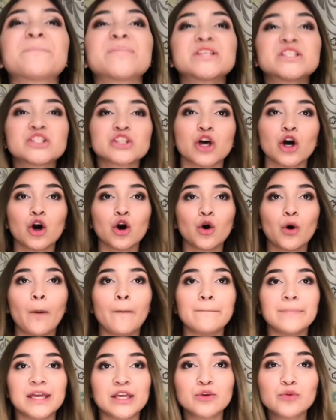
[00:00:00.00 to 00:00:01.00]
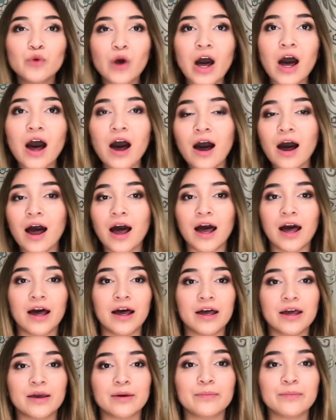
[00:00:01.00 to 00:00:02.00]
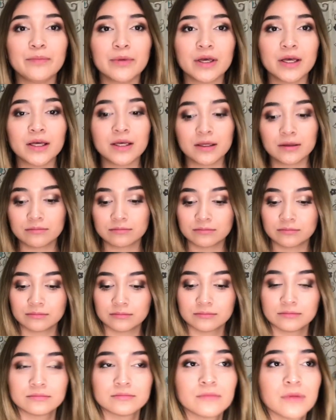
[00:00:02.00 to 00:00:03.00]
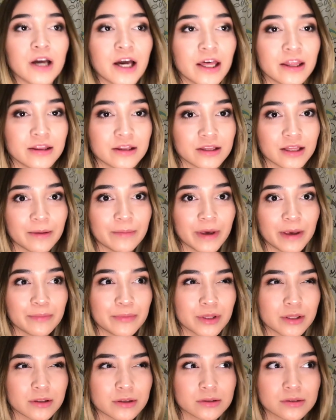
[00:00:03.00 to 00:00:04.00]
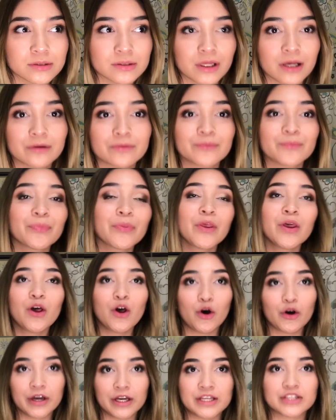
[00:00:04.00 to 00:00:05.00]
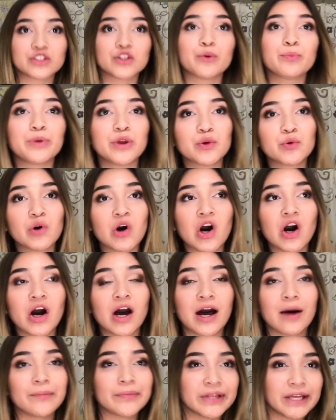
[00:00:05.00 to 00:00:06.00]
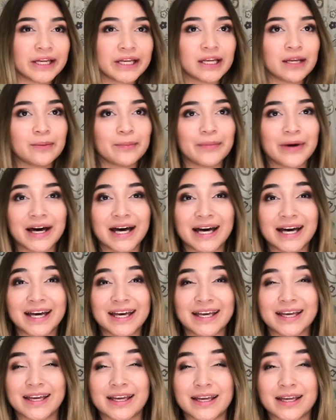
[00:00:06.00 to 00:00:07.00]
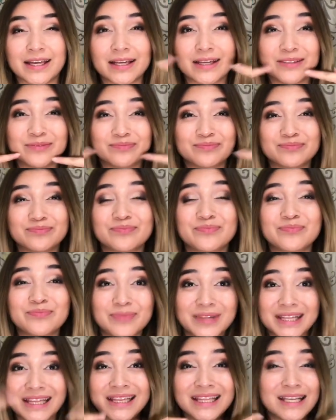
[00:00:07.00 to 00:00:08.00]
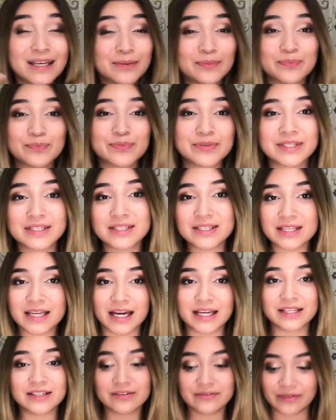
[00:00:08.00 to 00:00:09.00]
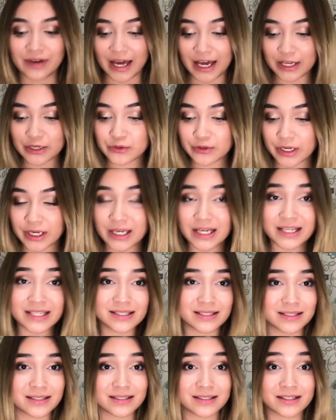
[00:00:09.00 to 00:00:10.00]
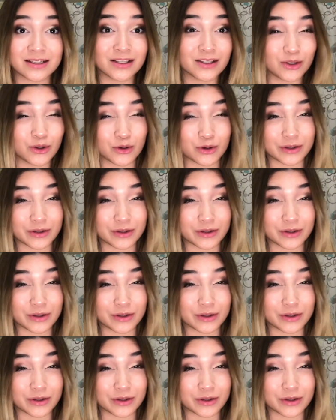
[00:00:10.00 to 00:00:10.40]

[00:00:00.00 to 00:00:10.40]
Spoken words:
So meanwhile, I think that might be a little too loud. Okay, so meanwhile, I'm letting my lips kind of hydrate because they're a little